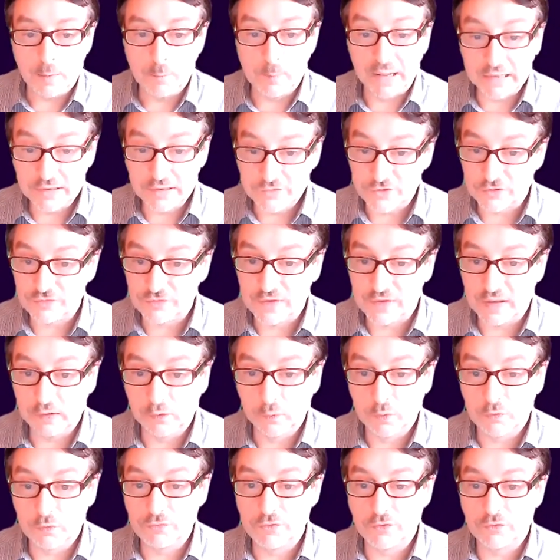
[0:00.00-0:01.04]
Mike's a
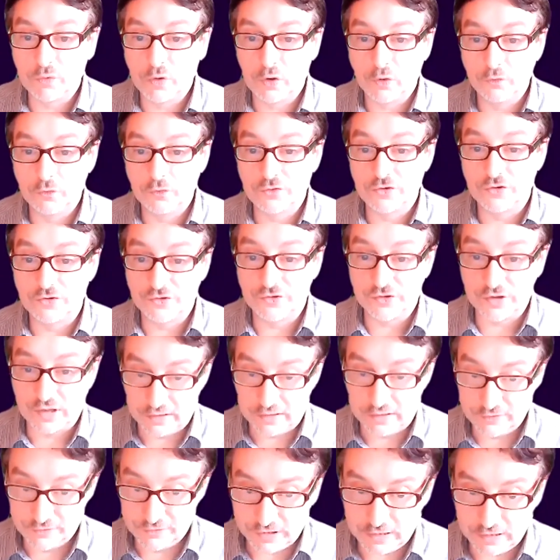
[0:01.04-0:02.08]
fellow of the Royal
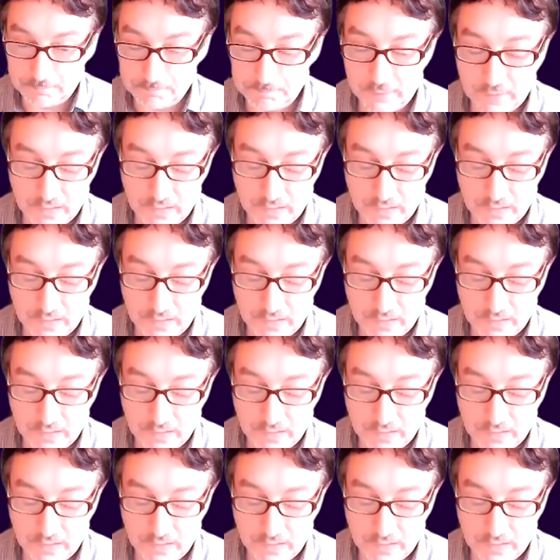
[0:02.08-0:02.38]
Society,